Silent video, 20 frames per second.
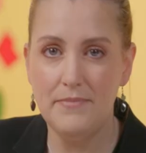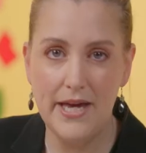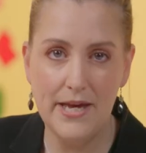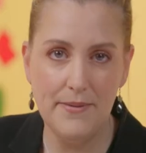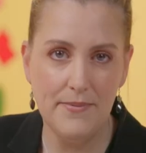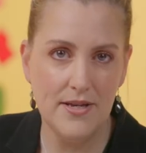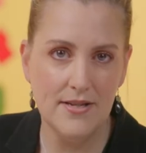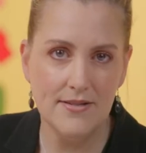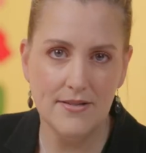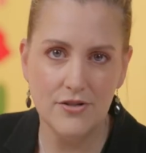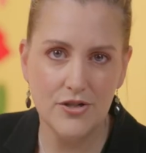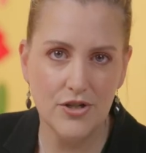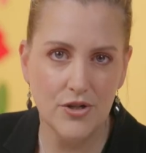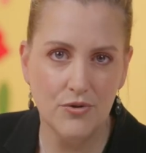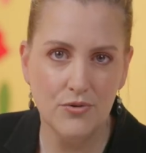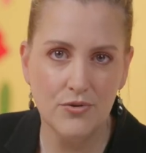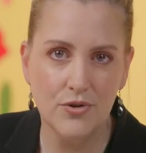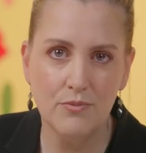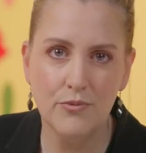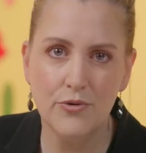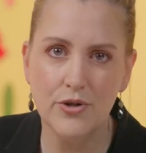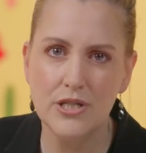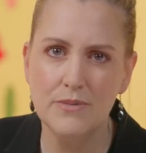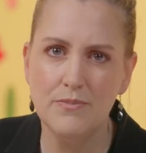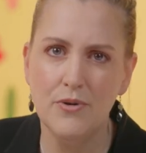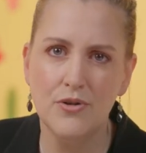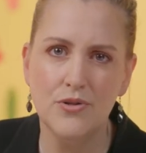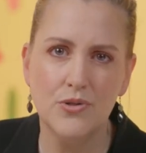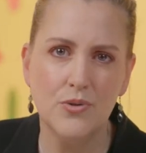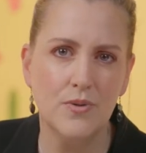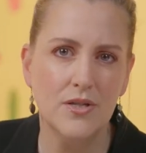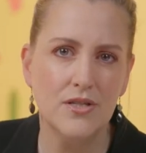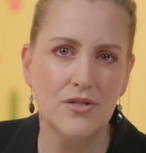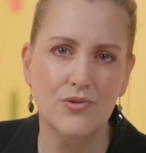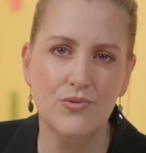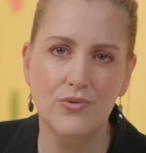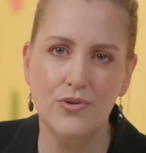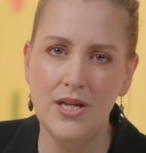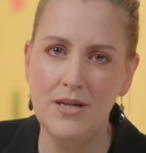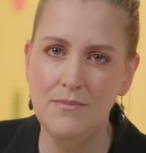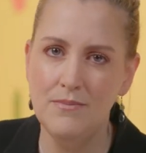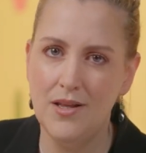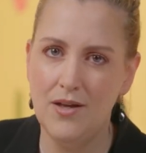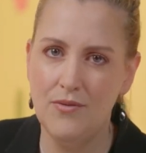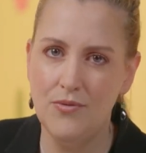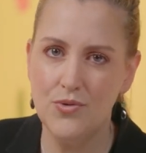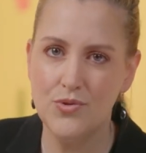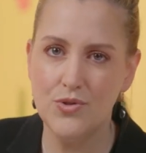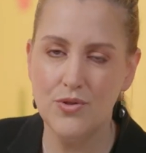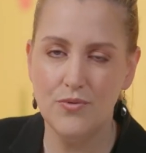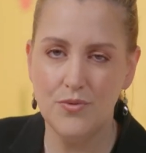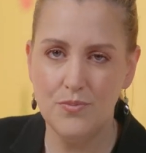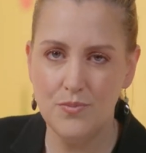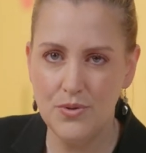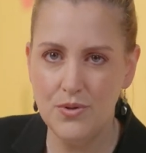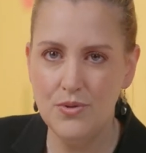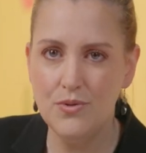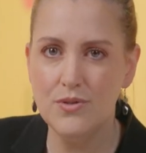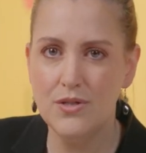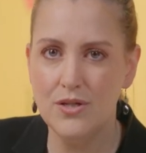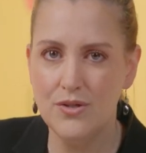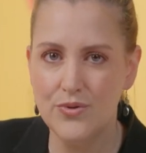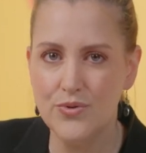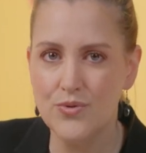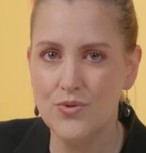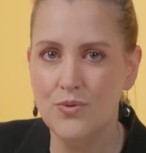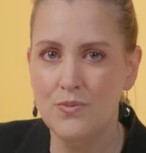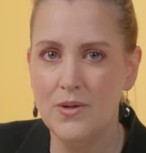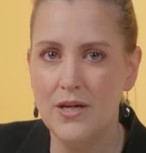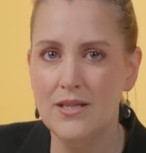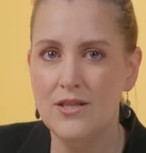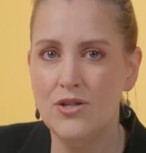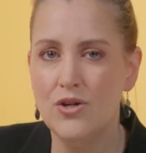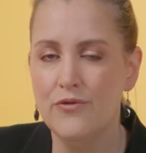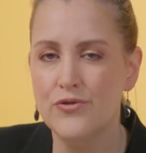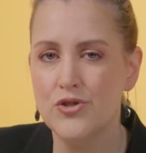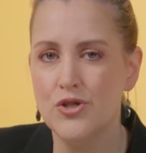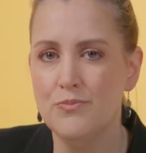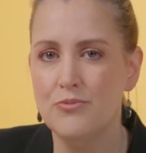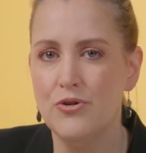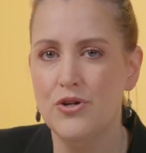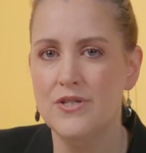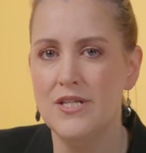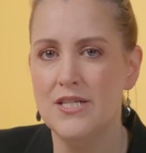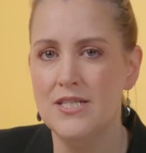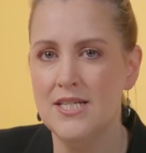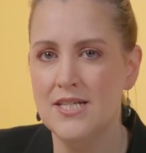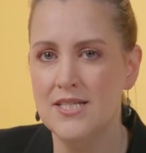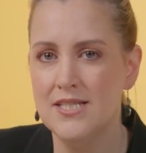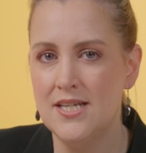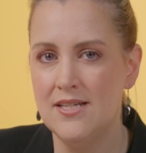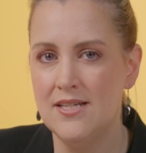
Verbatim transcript: Babies and children were exposed to extreme levels of abuse and trauma in the offshore processing